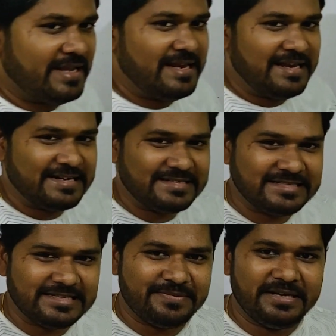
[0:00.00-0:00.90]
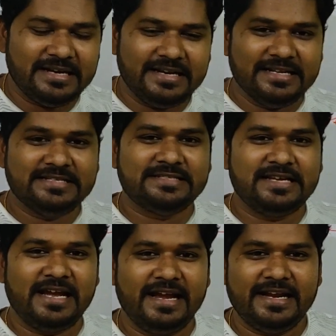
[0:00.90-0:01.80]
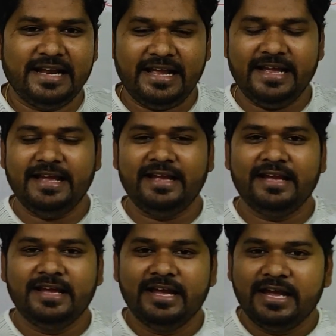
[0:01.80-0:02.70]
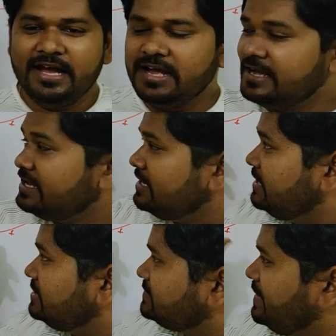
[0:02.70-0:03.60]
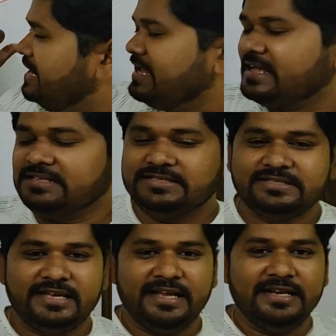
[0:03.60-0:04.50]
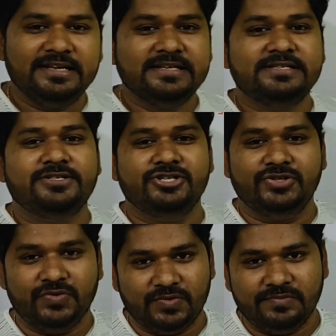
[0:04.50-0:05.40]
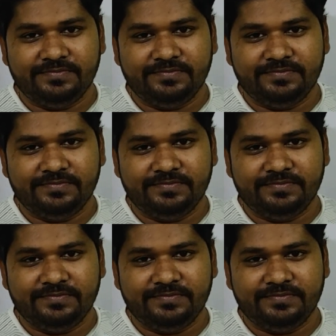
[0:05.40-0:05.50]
Electric field inside a spherical cell is 0.